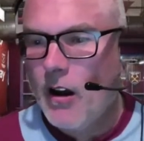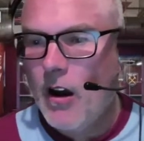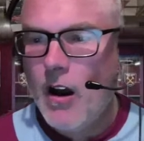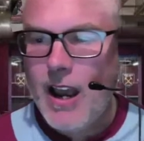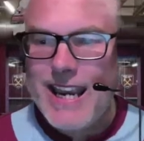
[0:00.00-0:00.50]

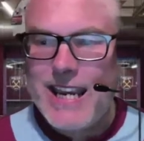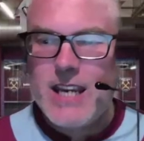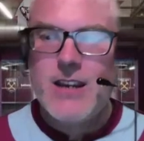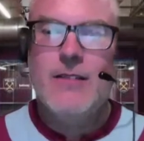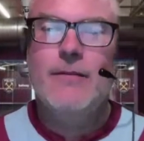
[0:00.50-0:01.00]

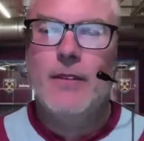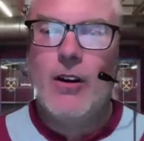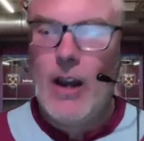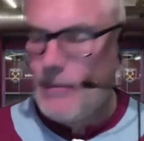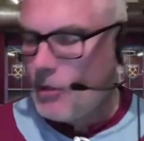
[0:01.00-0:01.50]

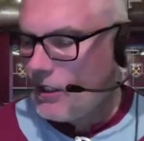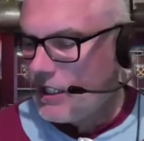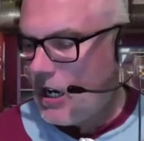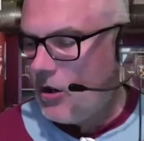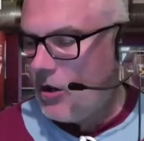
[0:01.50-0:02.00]
I'm going to
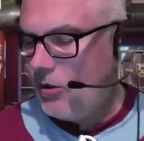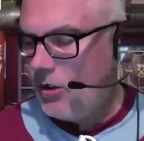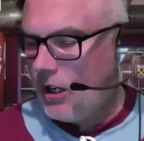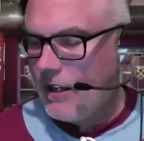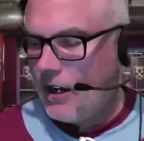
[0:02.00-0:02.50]
go,
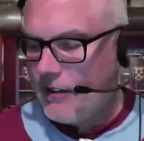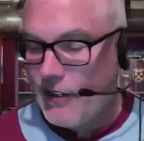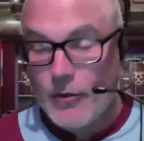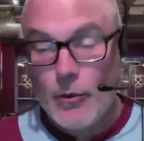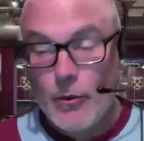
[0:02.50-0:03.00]
I
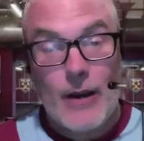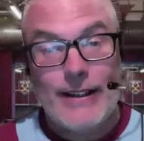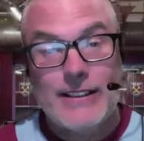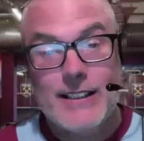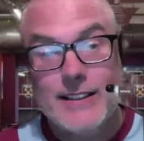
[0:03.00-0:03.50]
think we're
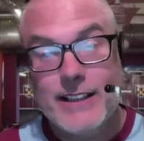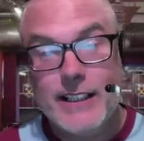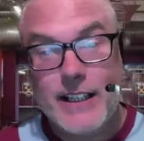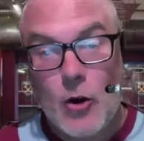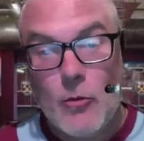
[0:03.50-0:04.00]
going to
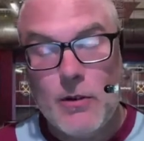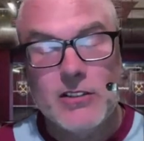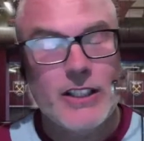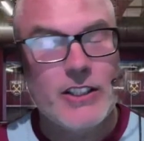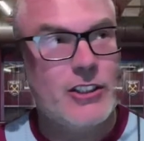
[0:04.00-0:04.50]
concede a goal
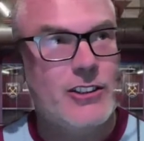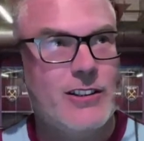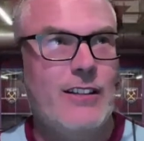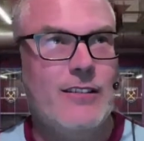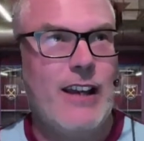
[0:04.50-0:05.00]
because I just
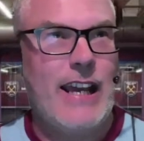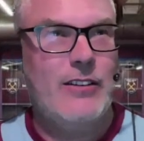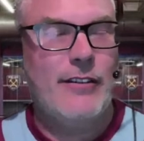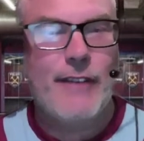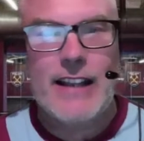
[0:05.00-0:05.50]
think that our
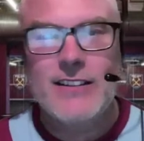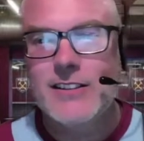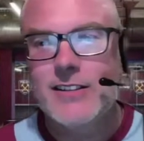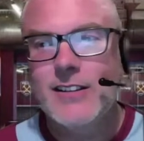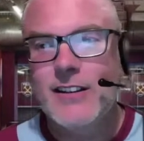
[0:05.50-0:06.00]

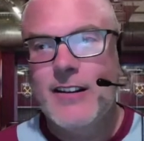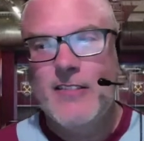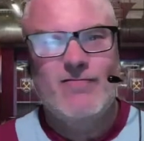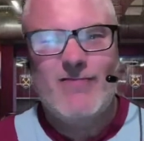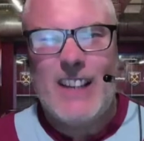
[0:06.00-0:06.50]
defence
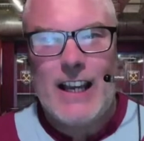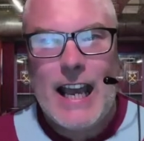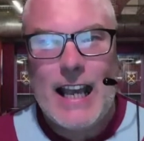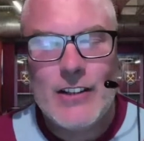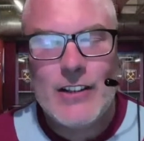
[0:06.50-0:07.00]

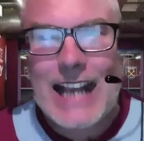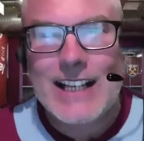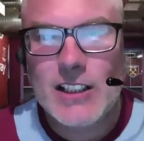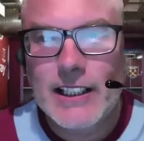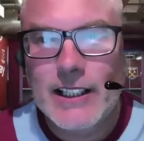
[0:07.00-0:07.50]

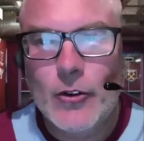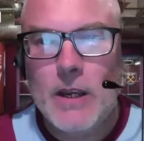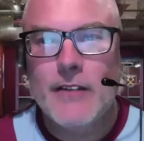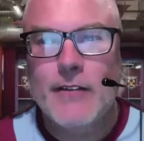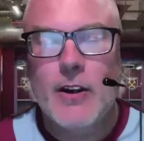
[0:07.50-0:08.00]
lacks a little
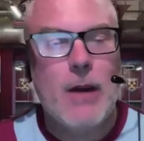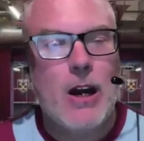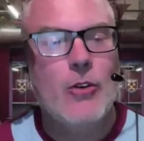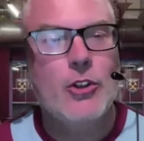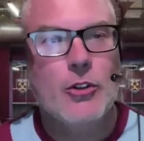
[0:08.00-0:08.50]
bit of
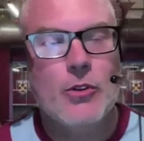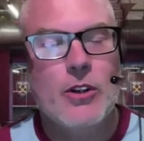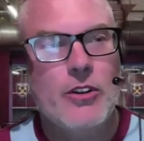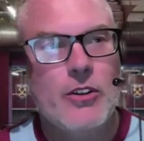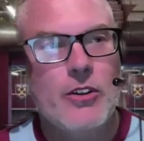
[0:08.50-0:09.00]
composure
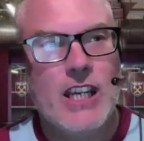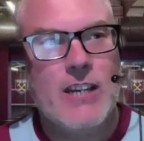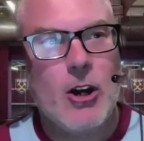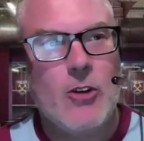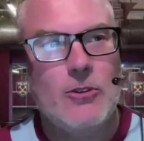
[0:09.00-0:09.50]
at key
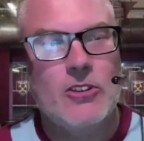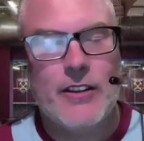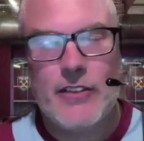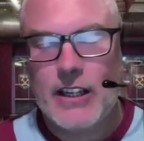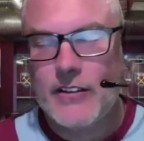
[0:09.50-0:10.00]
moments. I
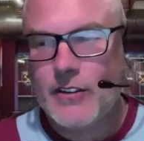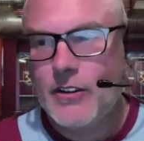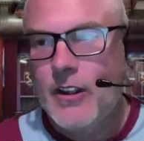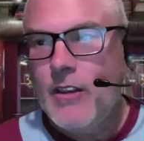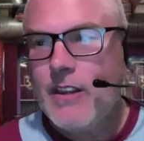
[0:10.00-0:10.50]
think that
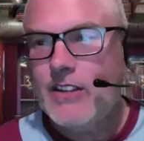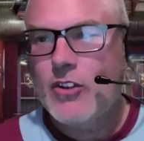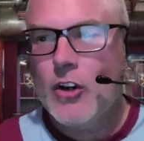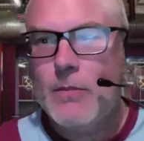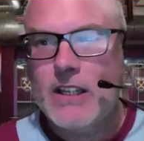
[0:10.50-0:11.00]
there's
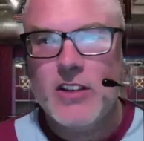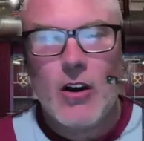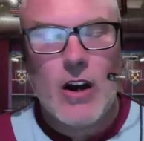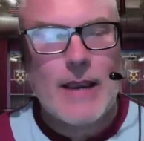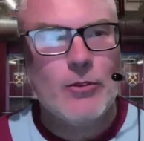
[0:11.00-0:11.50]
going to be
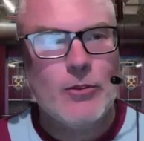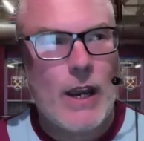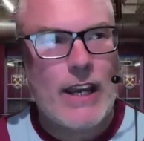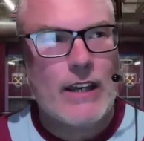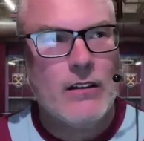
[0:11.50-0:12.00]
times
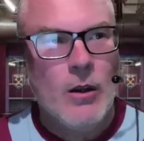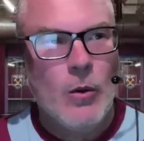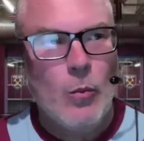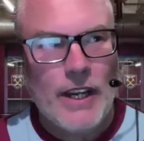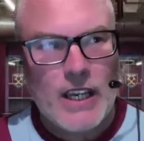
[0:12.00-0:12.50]
when
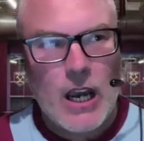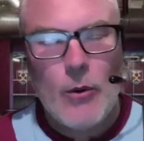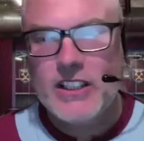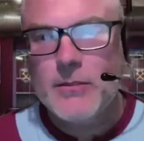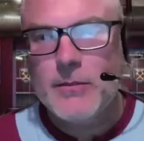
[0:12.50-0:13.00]
we're
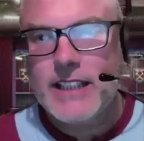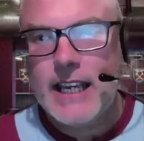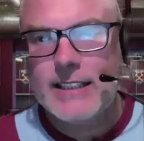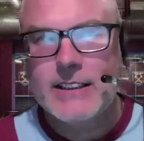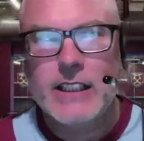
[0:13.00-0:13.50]
going to be
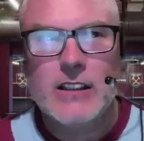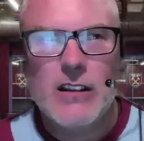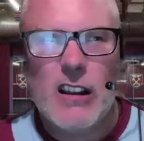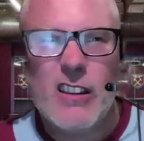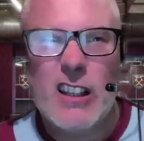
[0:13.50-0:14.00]
tested, and
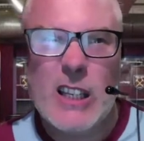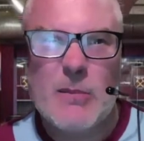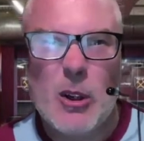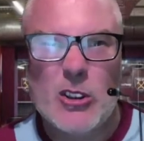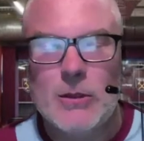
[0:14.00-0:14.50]
I think there's
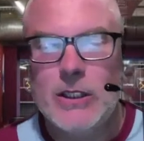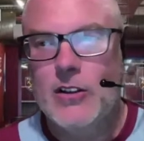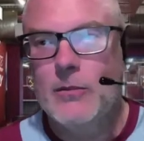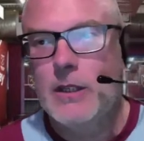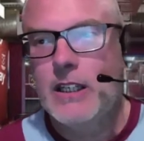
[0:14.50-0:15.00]
possibly
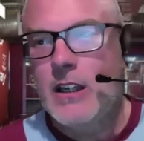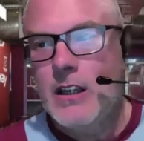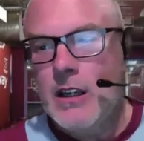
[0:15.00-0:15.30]
going to be